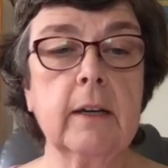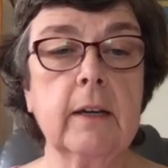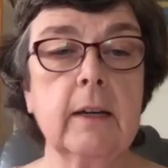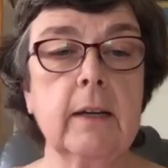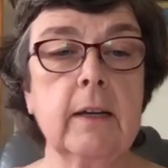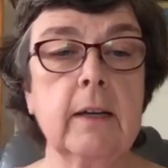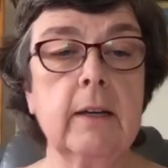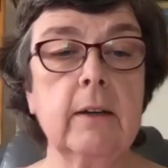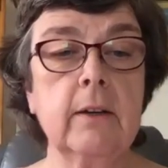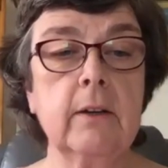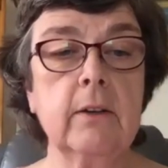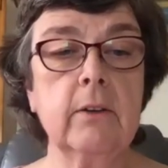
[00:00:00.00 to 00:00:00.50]

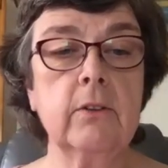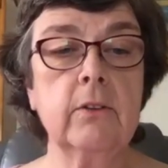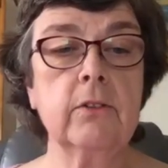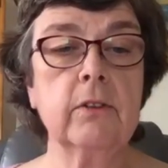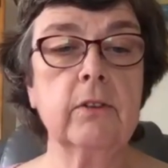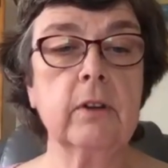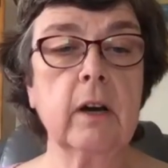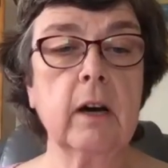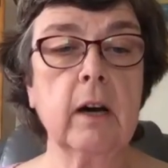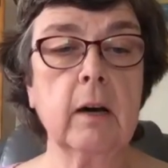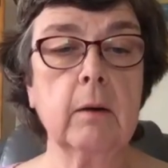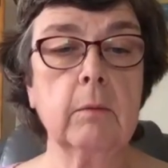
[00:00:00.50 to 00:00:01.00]
is
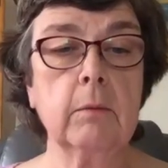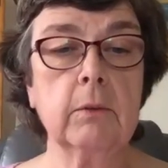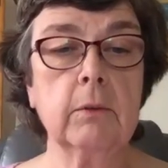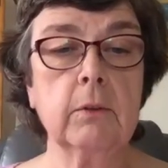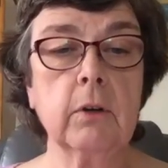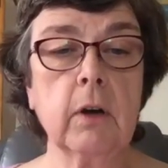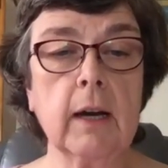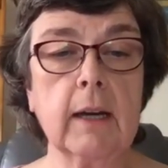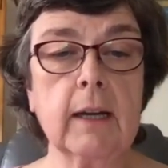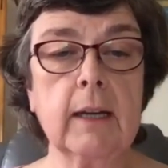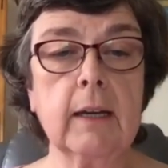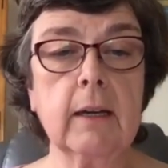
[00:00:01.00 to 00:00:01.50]

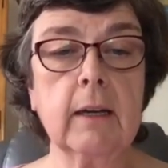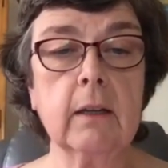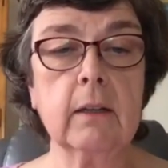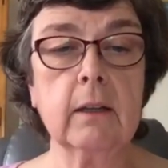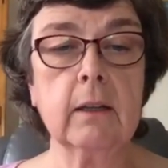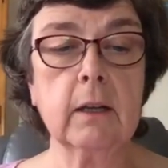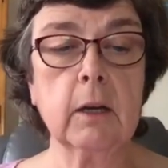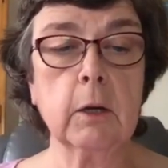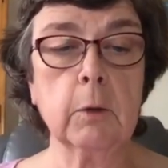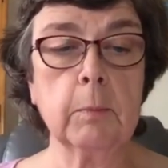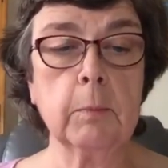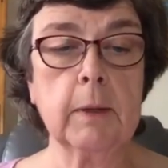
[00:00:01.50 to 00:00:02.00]
talking a
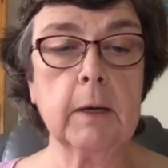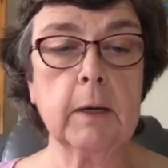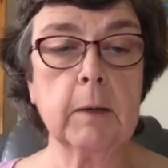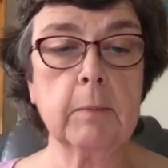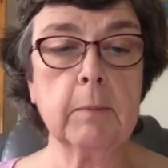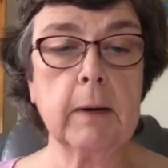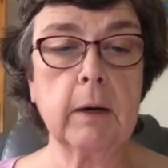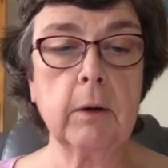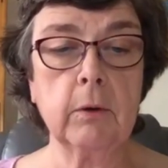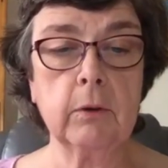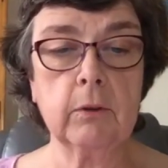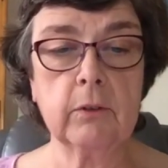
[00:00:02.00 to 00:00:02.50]
little bit
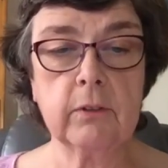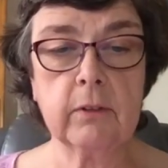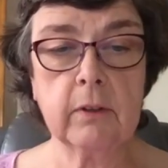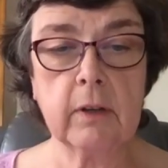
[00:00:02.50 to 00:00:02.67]
about